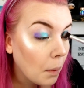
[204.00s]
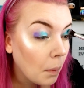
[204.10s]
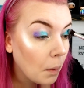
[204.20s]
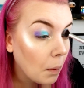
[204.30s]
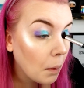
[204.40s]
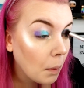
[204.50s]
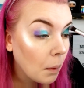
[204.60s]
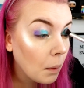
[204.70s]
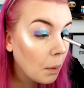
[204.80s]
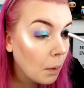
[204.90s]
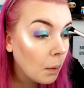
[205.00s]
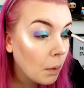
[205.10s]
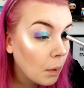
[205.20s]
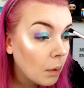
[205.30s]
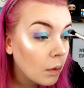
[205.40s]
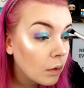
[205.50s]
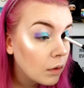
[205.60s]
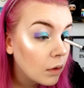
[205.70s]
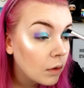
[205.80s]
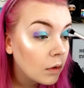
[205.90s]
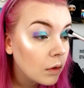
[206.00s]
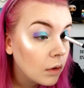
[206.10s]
Nothing is said.